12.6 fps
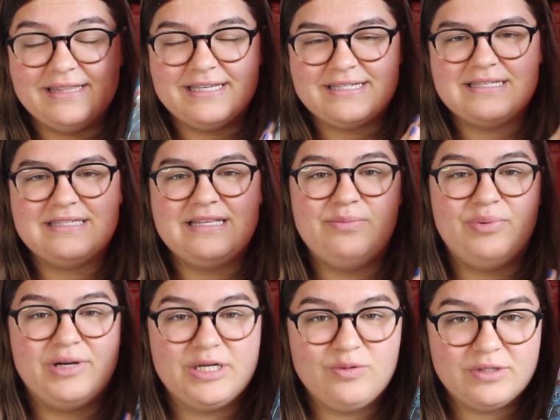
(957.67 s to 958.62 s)
This is the
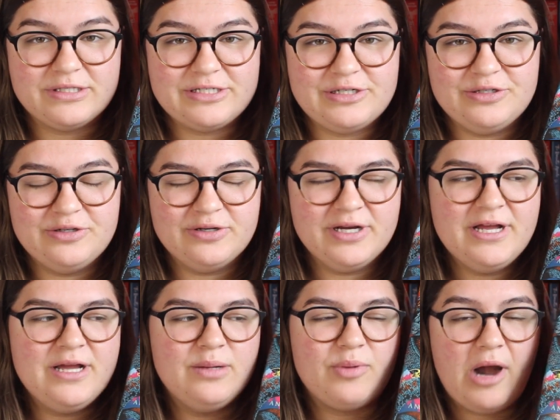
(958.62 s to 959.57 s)
prequel to
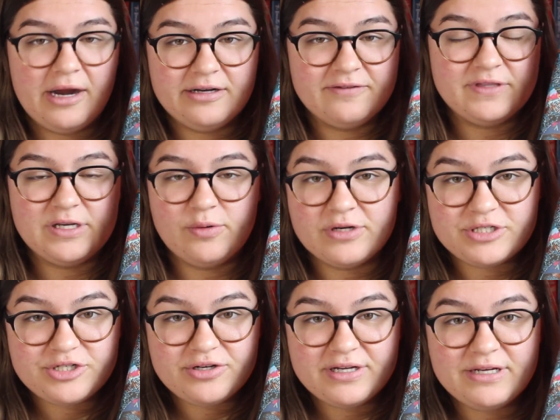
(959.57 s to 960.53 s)
Priory of the
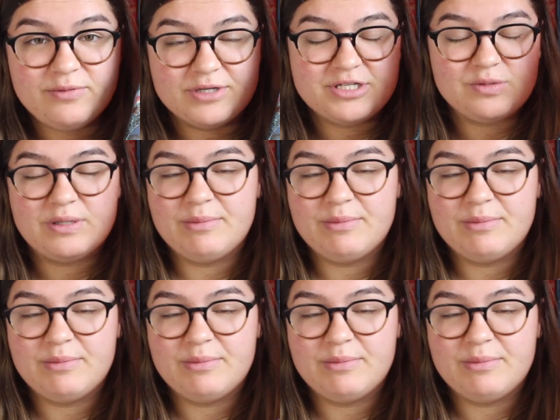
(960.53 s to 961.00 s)
Orange Tree, which is